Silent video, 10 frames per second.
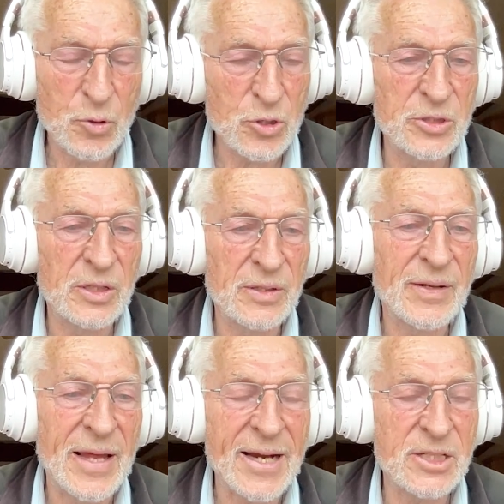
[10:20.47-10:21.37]

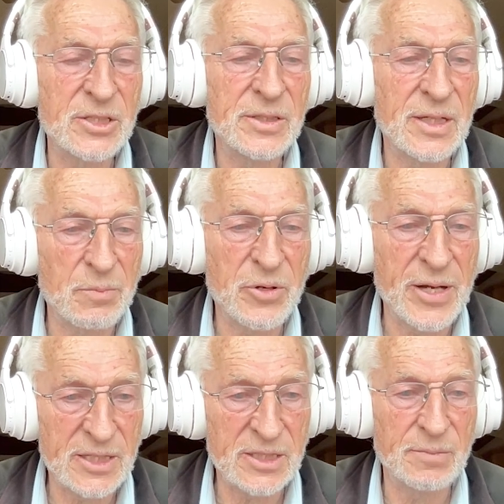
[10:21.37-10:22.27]
personal action,
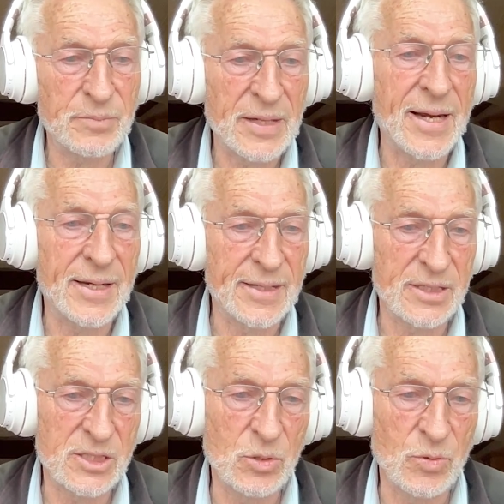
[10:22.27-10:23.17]
deliberation,
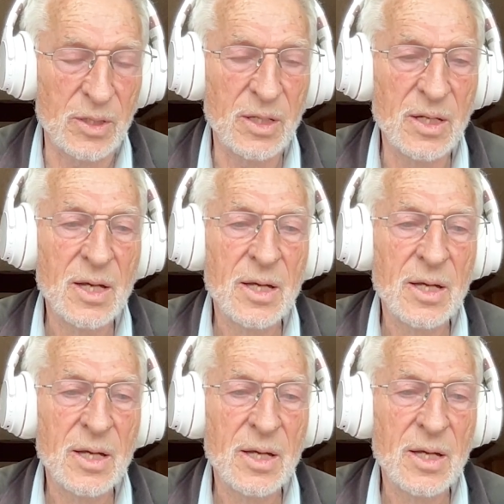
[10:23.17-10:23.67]
planning, and so on.